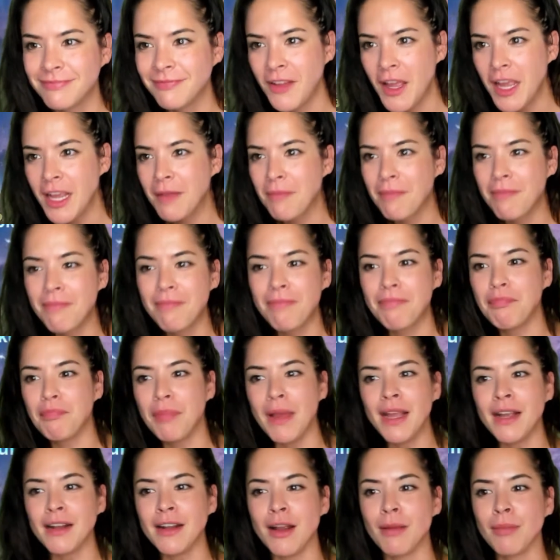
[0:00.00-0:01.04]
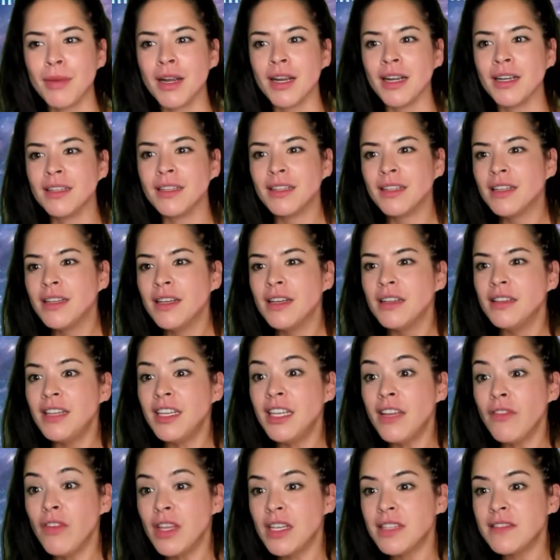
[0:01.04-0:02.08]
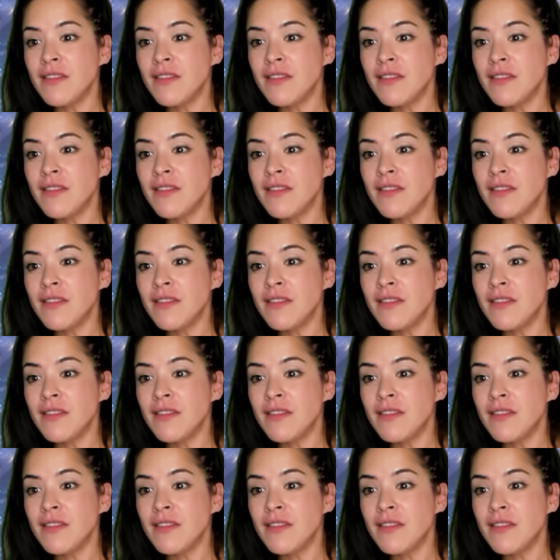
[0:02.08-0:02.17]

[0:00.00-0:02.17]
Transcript: bank number. Thank you for the